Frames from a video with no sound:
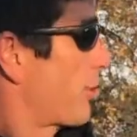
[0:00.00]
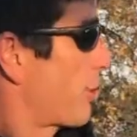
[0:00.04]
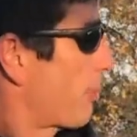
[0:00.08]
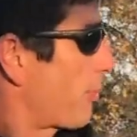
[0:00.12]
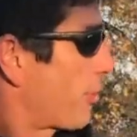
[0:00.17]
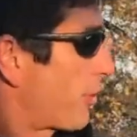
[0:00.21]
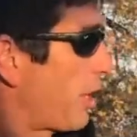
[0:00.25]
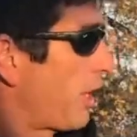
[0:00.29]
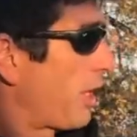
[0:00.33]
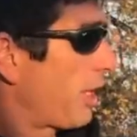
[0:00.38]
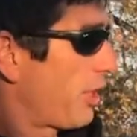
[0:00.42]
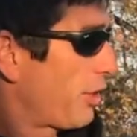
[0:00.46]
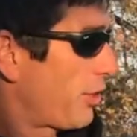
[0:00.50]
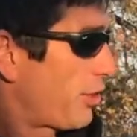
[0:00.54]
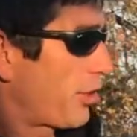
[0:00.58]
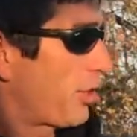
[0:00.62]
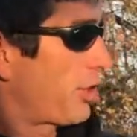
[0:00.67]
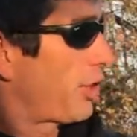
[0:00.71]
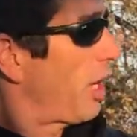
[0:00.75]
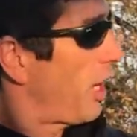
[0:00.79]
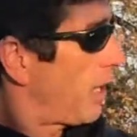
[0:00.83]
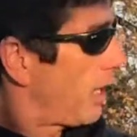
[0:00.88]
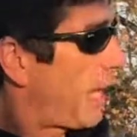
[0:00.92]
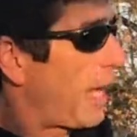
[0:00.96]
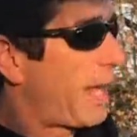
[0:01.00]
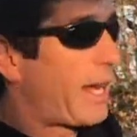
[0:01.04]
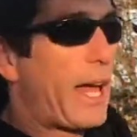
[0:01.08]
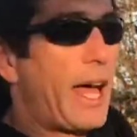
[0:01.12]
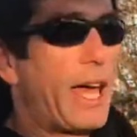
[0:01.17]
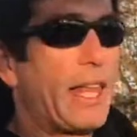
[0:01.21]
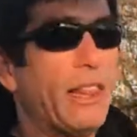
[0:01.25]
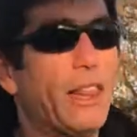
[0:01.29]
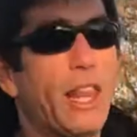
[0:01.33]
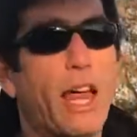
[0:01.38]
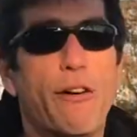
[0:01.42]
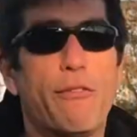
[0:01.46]
some things, again,
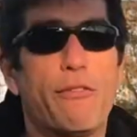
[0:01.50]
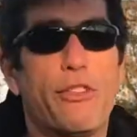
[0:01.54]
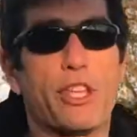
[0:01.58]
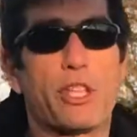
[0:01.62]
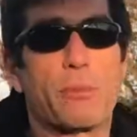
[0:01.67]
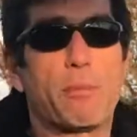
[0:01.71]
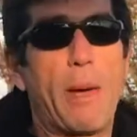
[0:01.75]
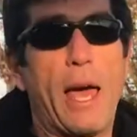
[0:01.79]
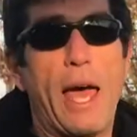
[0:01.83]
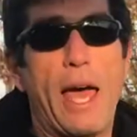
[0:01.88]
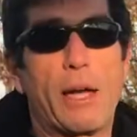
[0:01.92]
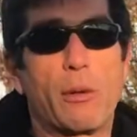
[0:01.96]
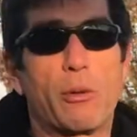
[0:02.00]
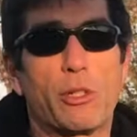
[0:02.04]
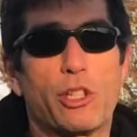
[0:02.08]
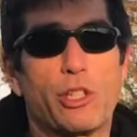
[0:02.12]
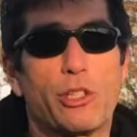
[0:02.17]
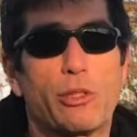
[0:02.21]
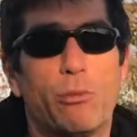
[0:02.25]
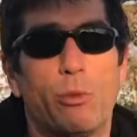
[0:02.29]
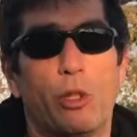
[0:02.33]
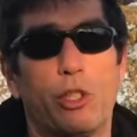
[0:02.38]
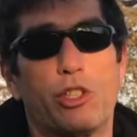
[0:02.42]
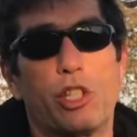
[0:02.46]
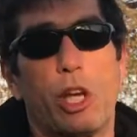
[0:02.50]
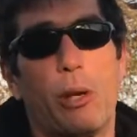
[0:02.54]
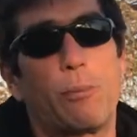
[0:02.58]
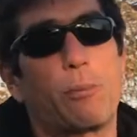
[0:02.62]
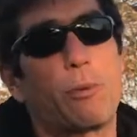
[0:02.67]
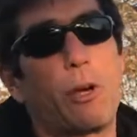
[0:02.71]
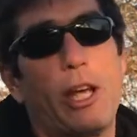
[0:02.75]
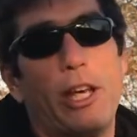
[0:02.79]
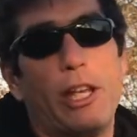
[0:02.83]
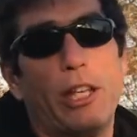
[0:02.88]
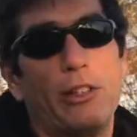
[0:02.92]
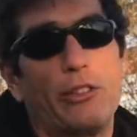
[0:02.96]
I love this bag. We'll jump
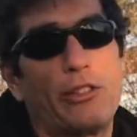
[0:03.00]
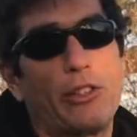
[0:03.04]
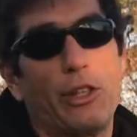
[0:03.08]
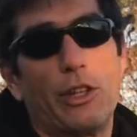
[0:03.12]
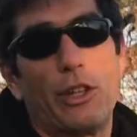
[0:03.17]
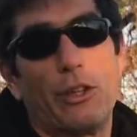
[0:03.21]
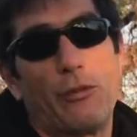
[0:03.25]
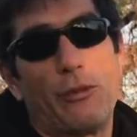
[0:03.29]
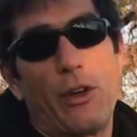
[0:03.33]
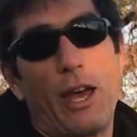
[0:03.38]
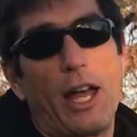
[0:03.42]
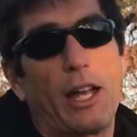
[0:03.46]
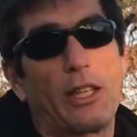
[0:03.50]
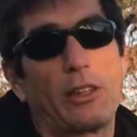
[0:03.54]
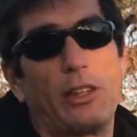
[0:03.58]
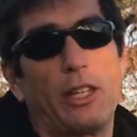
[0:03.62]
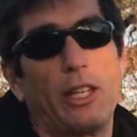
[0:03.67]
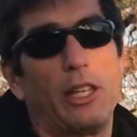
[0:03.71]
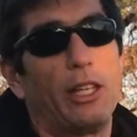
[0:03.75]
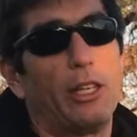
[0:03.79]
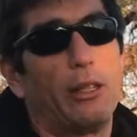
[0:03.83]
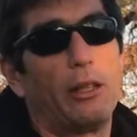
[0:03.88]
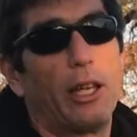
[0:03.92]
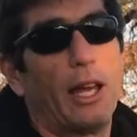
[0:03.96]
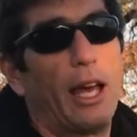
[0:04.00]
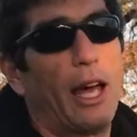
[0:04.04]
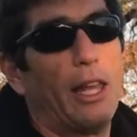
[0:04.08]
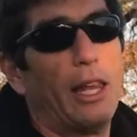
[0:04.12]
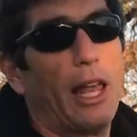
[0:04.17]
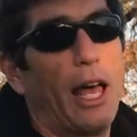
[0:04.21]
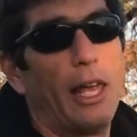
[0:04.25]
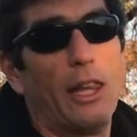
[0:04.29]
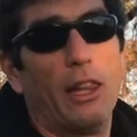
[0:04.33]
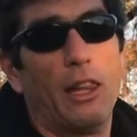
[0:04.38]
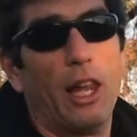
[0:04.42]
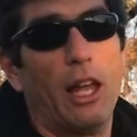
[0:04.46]
right into the fact that
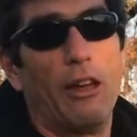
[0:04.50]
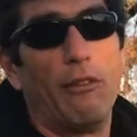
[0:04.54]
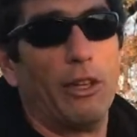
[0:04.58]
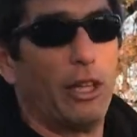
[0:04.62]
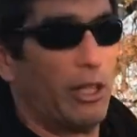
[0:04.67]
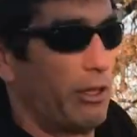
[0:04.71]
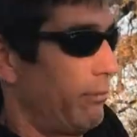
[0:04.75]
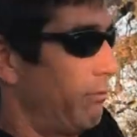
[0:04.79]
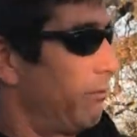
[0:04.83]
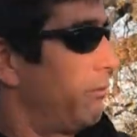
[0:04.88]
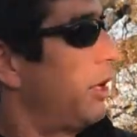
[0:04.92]
I love it.